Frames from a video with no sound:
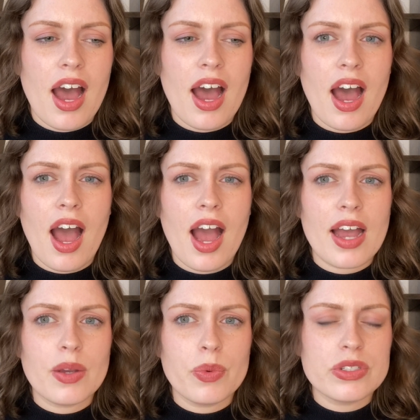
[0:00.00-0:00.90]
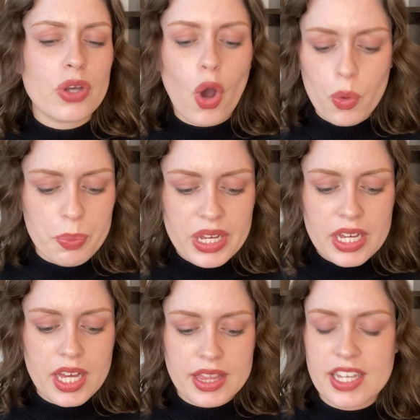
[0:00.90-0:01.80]
I was hoping
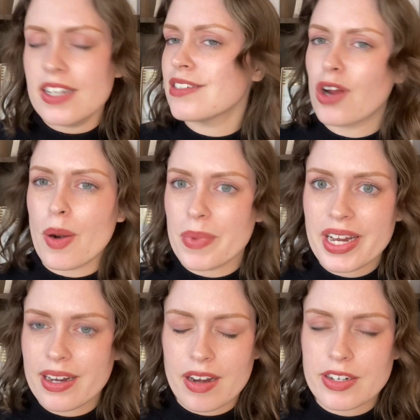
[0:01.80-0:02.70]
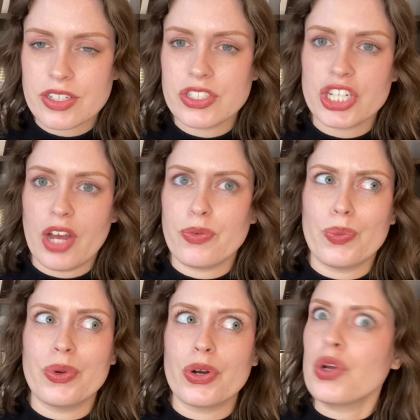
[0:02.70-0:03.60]
that our main character Jeff
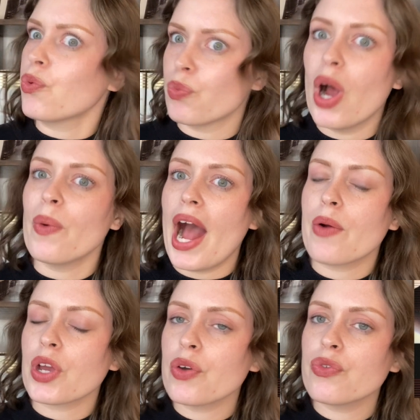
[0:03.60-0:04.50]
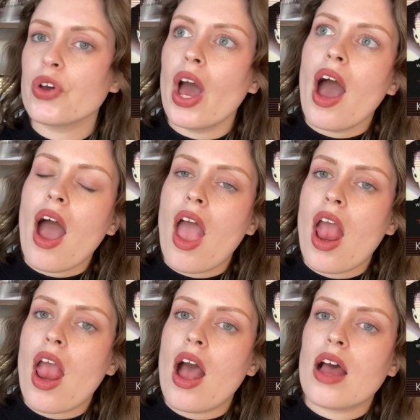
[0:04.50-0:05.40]
would grow out of.
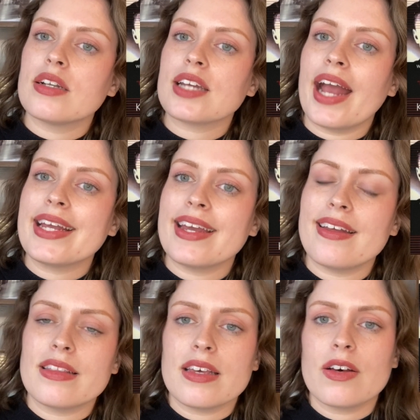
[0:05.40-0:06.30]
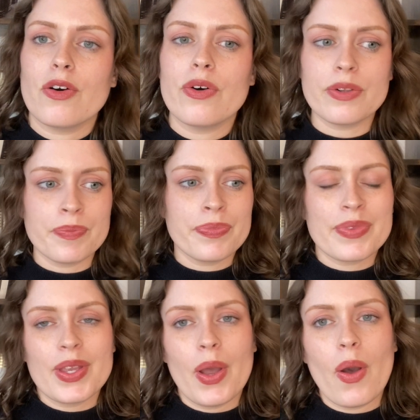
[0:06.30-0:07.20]
And I get the whole,
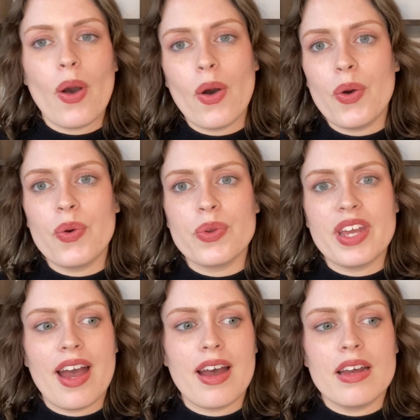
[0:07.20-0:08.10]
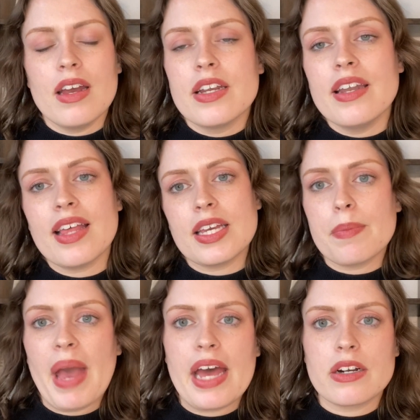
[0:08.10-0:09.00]
oh yeah, nothing
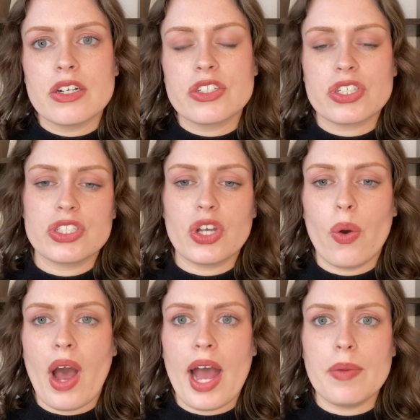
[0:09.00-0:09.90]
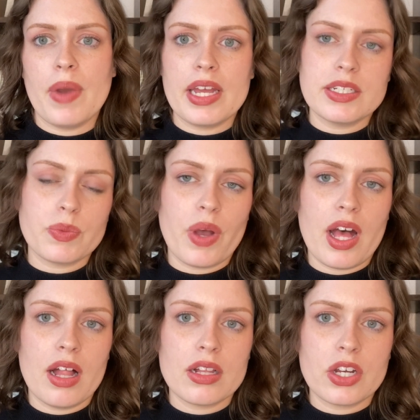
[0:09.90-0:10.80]
matters, so I might as
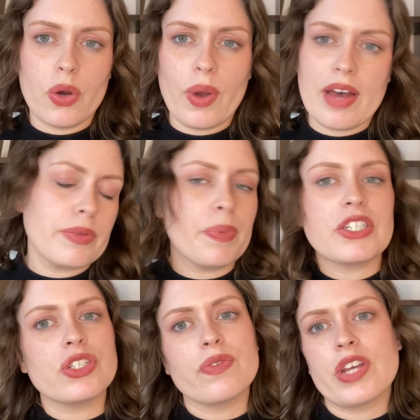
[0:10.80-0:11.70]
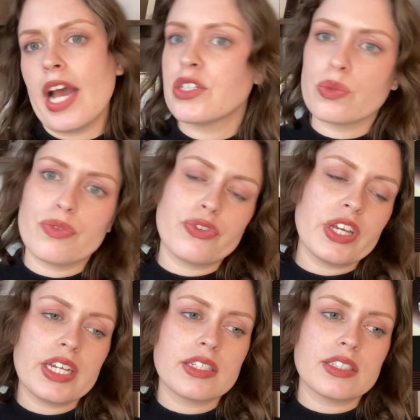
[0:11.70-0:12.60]
well go have a bunch of casual
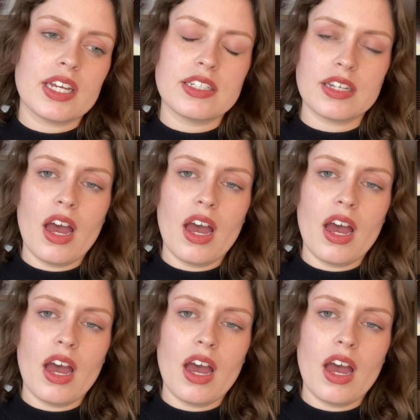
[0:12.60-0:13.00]
flings and